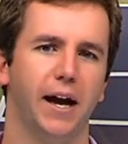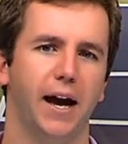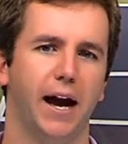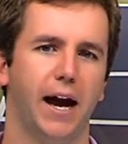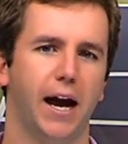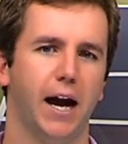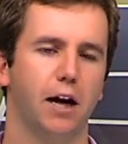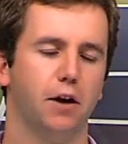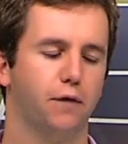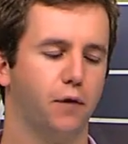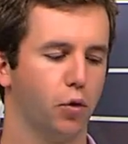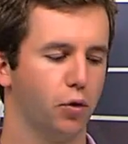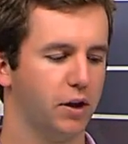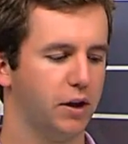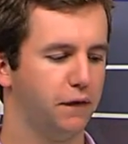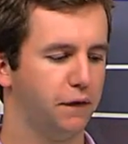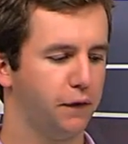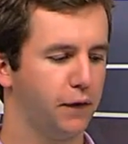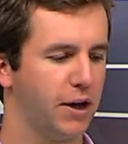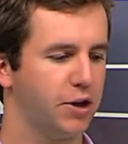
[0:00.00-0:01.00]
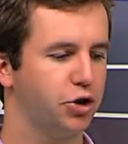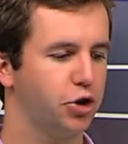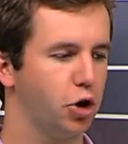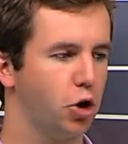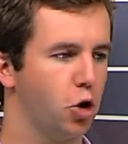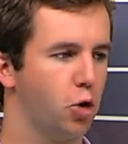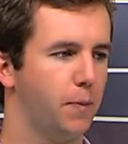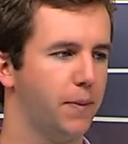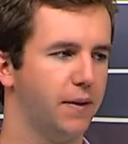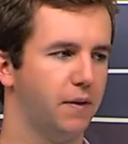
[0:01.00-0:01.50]
And for the French
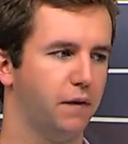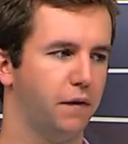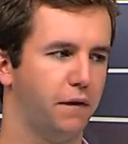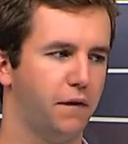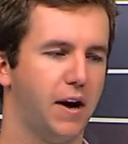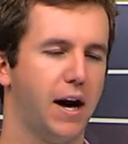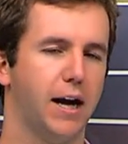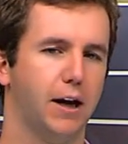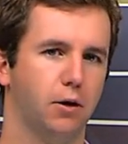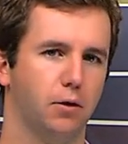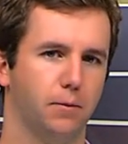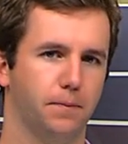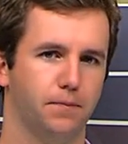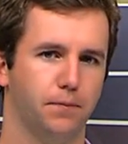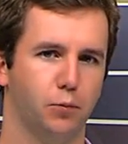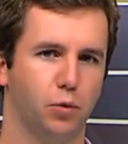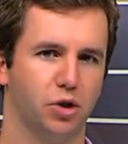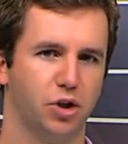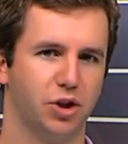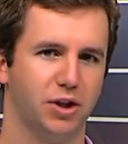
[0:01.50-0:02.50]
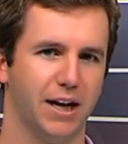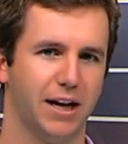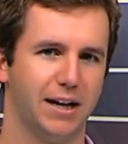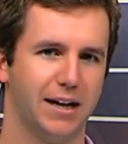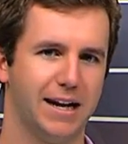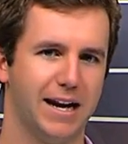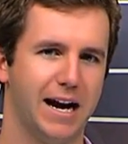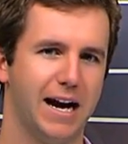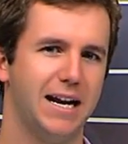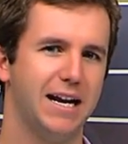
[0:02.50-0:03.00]
Open final, which is at
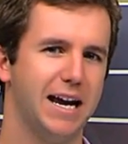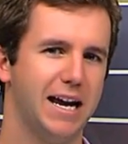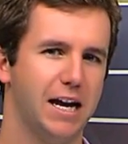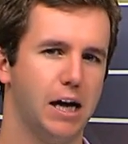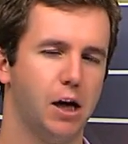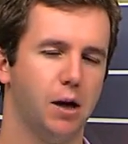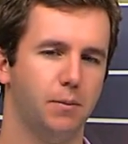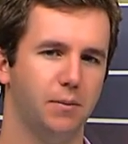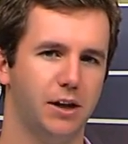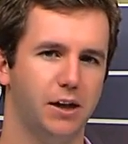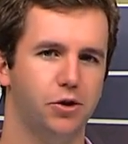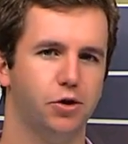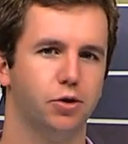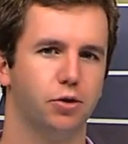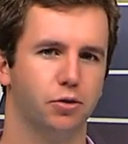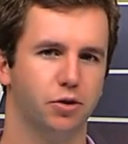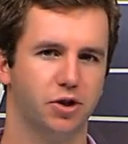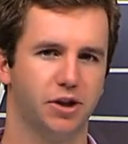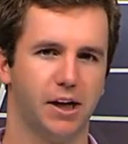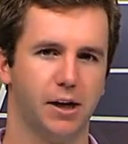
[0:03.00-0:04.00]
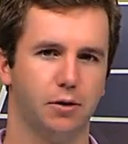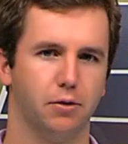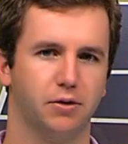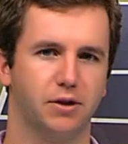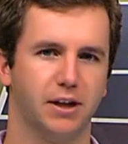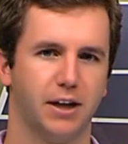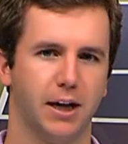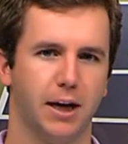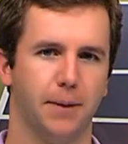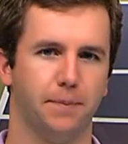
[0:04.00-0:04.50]
9 a.m. Eastern Standard
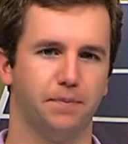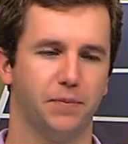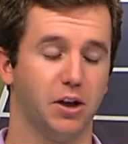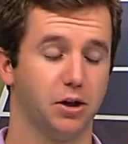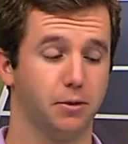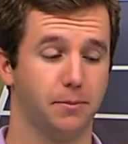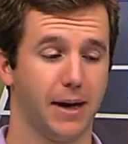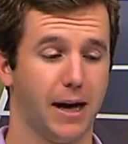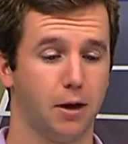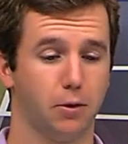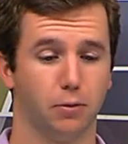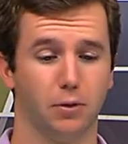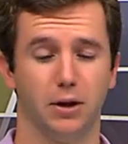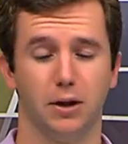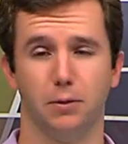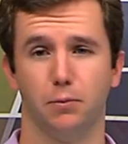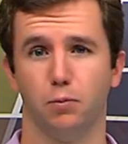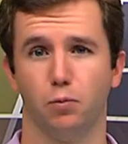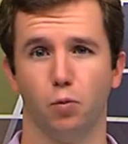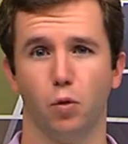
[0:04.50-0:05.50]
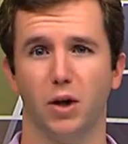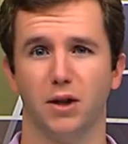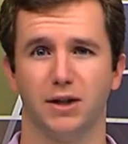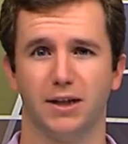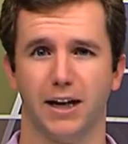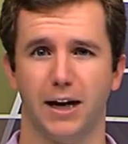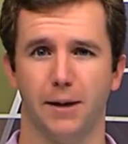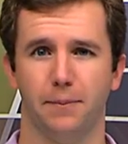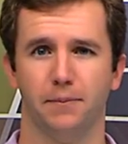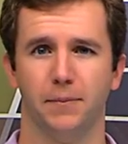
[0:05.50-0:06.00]
Time, doesn't matter really what
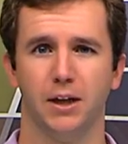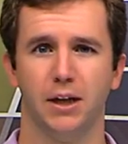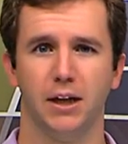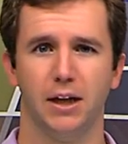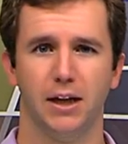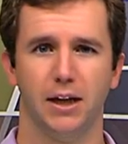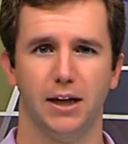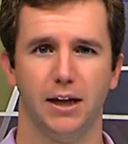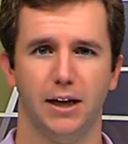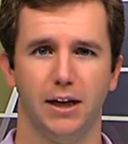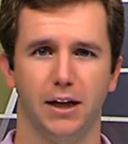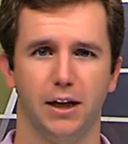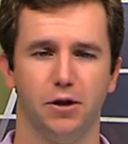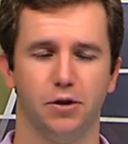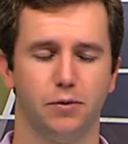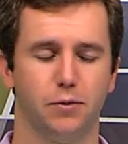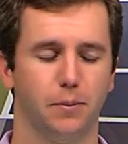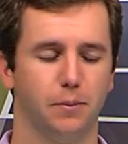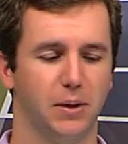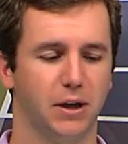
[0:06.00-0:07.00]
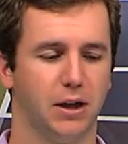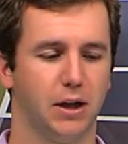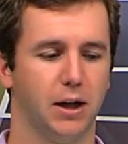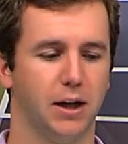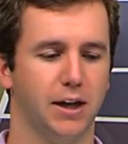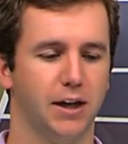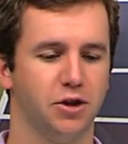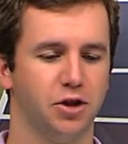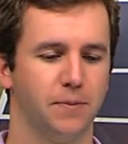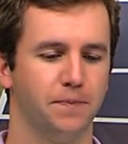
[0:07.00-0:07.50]
time it is,
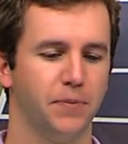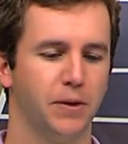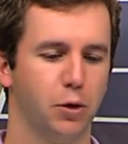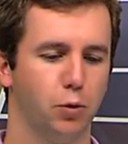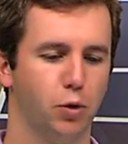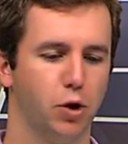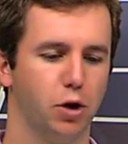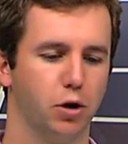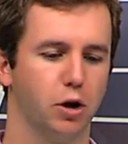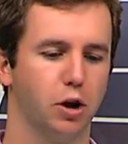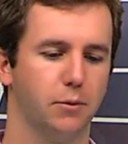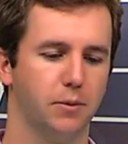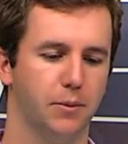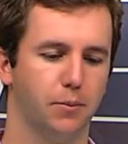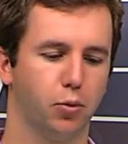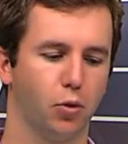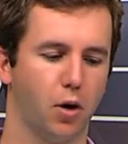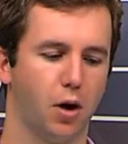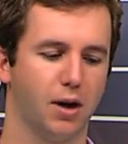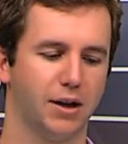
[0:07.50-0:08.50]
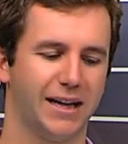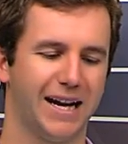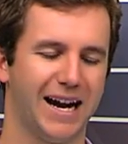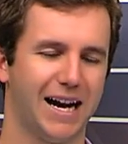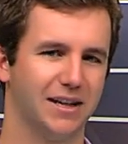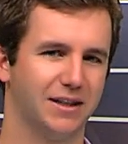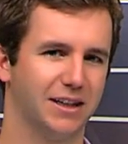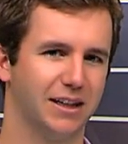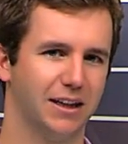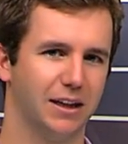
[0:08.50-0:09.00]
because we are going to be
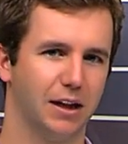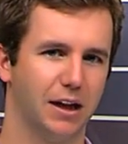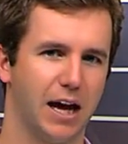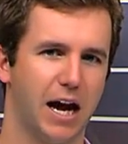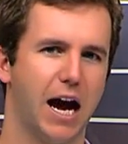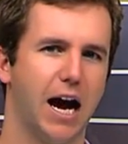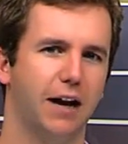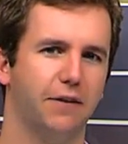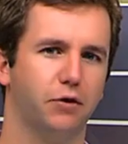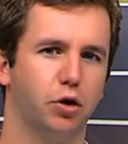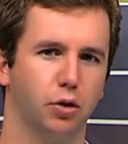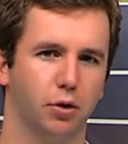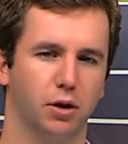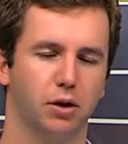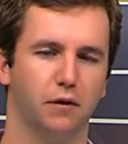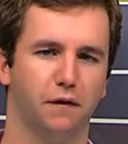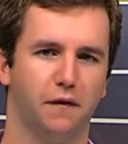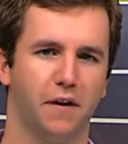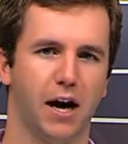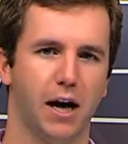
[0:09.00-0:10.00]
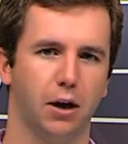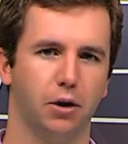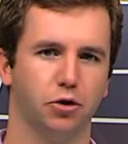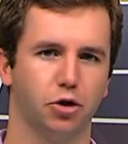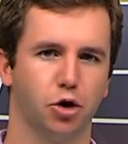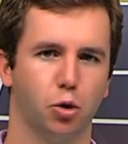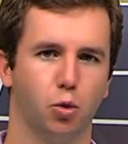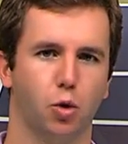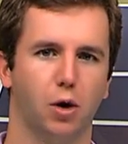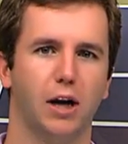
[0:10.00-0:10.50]
broadcasting live during the final.
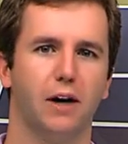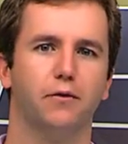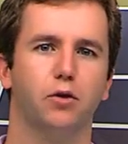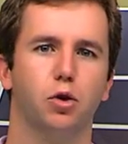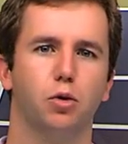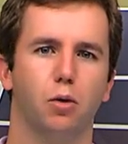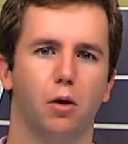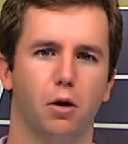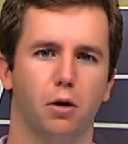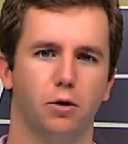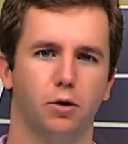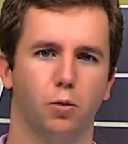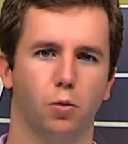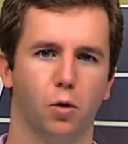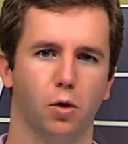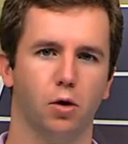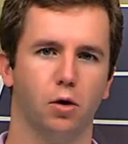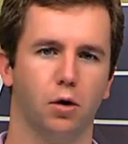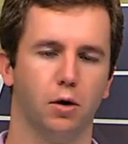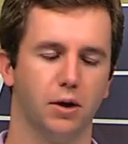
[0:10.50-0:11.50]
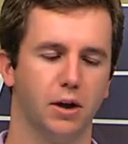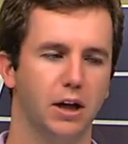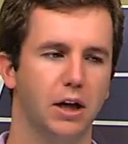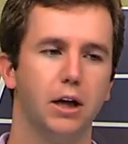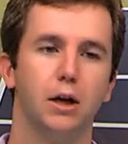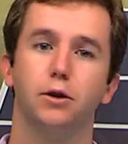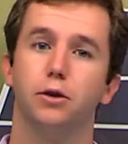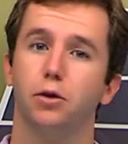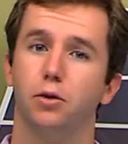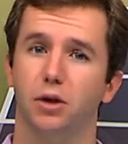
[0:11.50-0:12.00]
So wherever you are in the world,
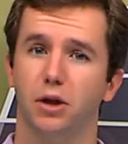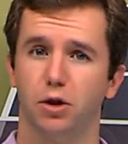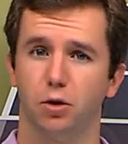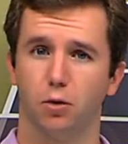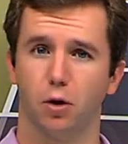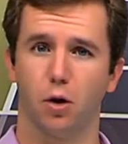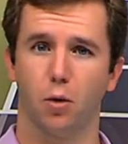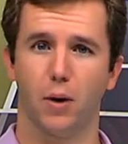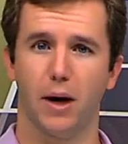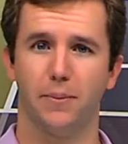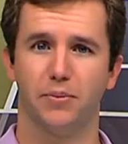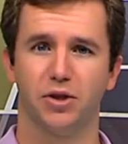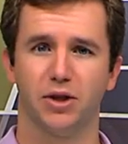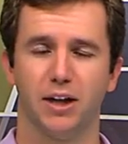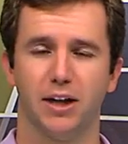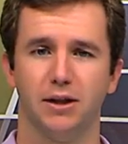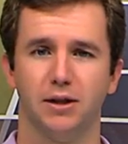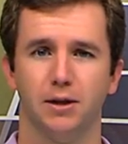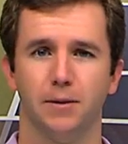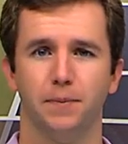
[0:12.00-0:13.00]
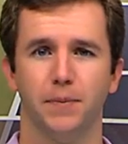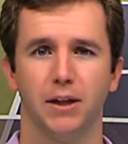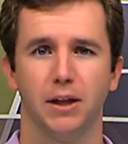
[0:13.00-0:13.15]
tune into our website.